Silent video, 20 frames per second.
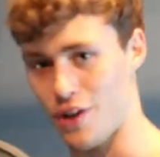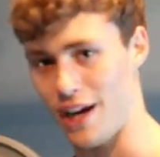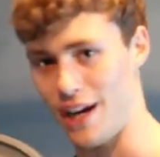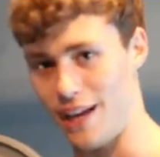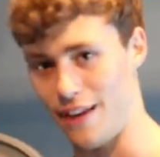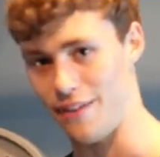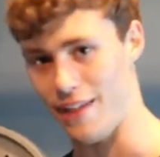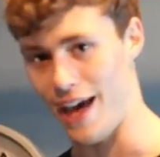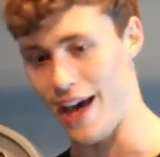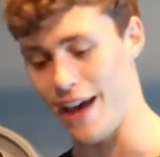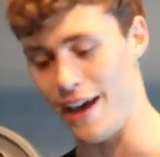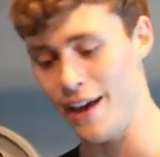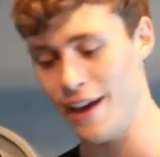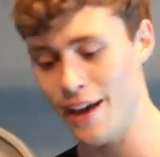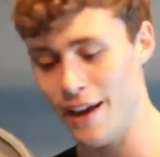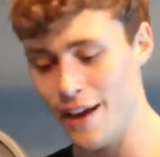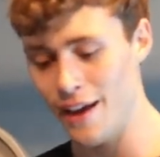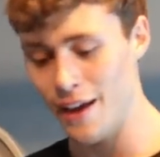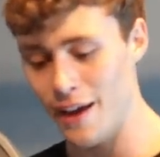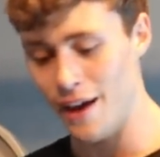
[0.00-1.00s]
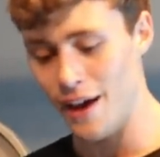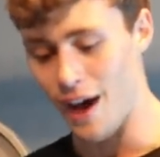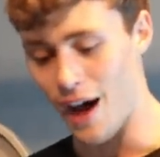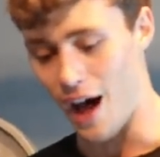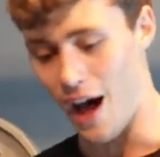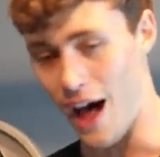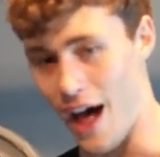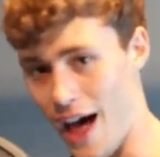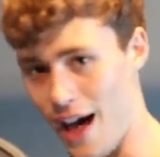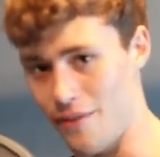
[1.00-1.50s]
training, that
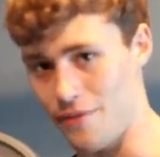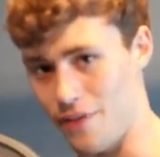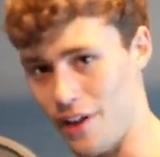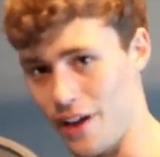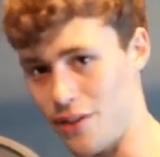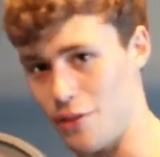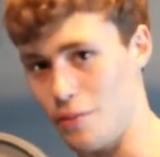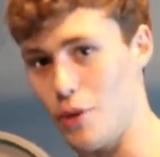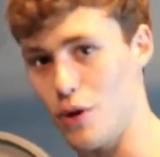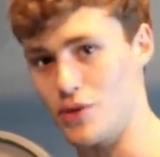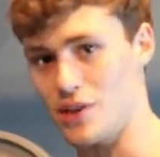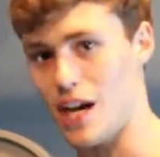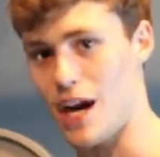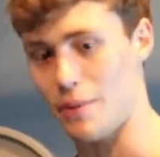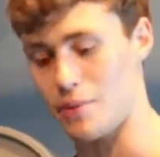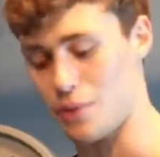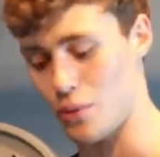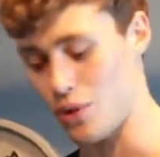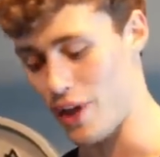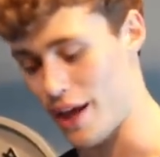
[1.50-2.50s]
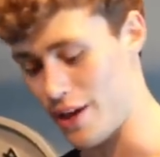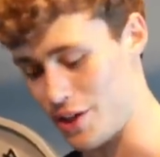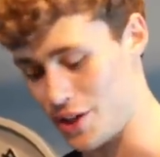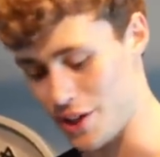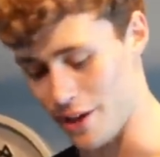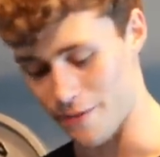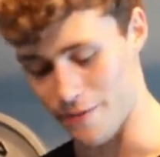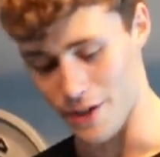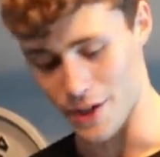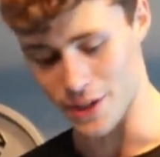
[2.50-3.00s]
I'll have like the most optimal
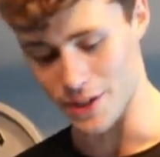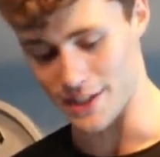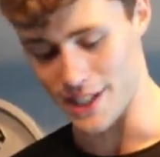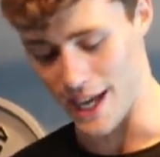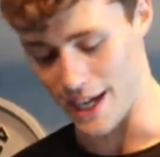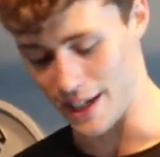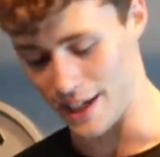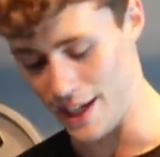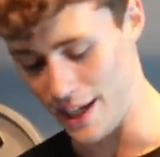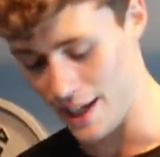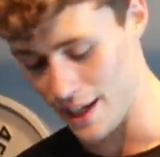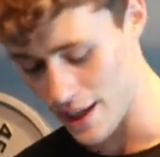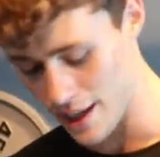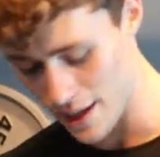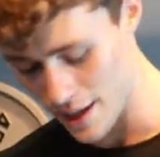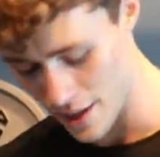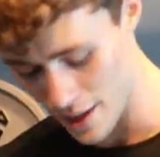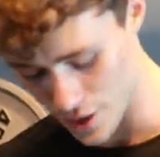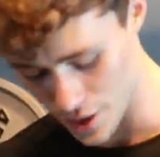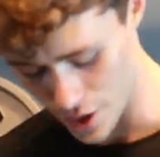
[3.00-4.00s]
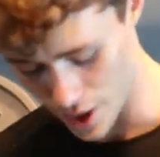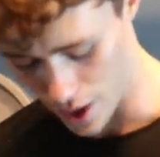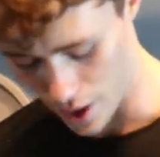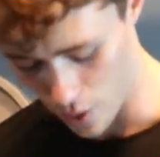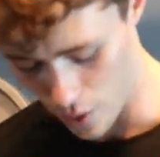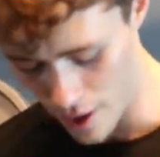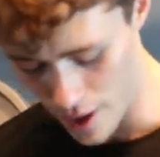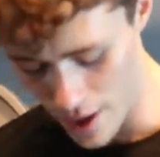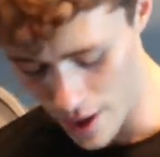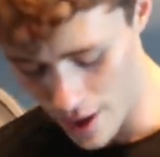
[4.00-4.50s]
energy efficient technique.
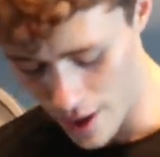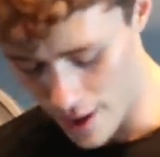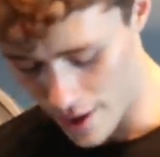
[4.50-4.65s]
So